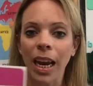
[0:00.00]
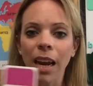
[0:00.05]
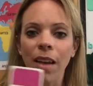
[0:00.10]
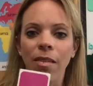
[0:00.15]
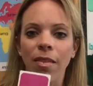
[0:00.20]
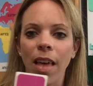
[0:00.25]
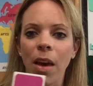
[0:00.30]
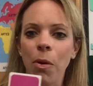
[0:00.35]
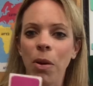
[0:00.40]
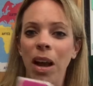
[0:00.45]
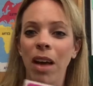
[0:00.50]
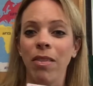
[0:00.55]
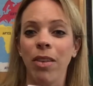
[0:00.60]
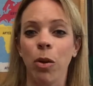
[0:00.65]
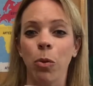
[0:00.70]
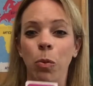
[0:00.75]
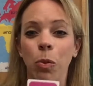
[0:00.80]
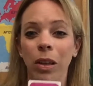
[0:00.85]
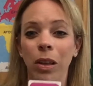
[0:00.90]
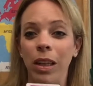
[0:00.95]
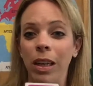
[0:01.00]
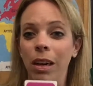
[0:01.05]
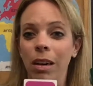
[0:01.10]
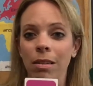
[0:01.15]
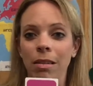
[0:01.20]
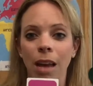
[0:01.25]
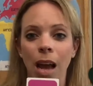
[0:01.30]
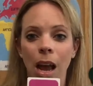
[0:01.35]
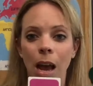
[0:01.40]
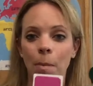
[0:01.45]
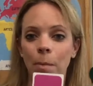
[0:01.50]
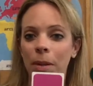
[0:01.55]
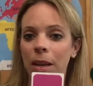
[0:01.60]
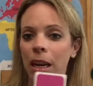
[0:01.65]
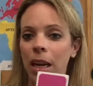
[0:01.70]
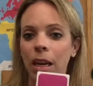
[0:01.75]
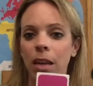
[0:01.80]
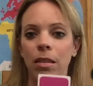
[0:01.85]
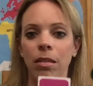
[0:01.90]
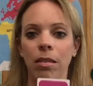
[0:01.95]
If they were having a really hard time,
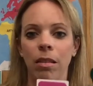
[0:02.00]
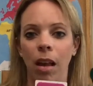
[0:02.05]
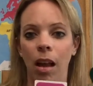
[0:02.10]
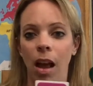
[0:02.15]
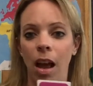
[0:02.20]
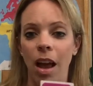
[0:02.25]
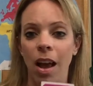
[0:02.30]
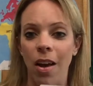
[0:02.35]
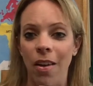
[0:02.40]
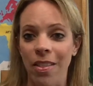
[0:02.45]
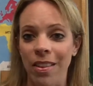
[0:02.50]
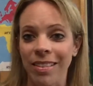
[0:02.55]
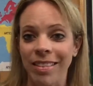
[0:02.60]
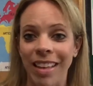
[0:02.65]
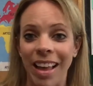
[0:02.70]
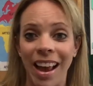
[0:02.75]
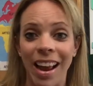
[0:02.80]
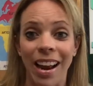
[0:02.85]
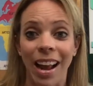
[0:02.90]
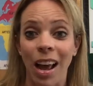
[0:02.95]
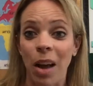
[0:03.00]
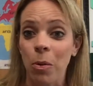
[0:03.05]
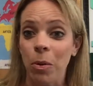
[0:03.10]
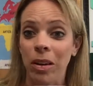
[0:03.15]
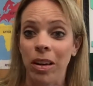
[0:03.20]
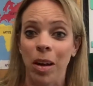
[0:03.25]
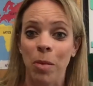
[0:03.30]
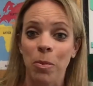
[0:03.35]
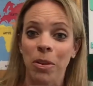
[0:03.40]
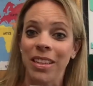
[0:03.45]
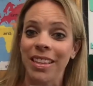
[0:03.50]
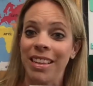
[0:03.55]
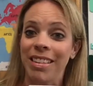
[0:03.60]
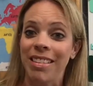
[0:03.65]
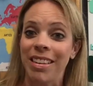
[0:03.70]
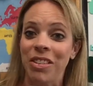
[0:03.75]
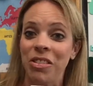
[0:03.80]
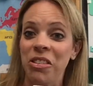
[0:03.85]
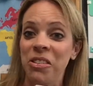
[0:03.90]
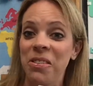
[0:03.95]
pink is not on the slide, I would not bring this
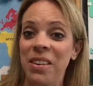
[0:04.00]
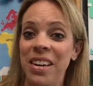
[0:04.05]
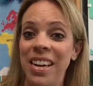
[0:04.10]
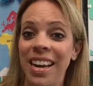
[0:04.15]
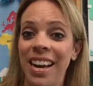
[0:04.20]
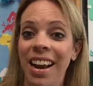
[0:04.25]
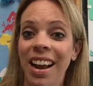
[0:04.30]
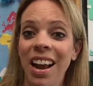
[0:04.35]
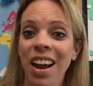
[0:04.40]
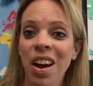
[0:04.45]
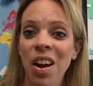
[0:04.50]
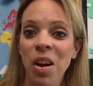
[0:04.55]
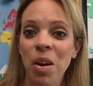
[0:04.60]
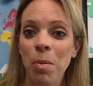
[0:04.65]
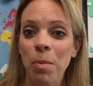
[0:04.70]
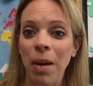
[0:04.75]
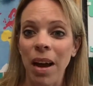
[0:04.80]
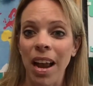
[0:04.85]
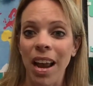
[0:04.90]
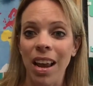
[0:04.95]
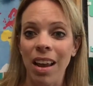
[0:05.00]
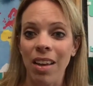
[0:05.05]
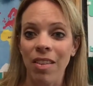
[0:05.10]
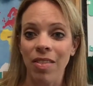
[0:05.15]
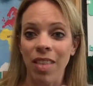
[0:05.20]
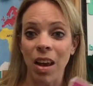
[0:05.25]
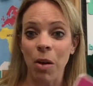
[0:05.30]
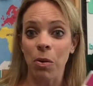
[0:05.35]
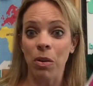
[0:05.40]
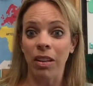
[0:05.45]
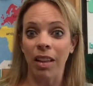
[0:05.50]
into it. But if they were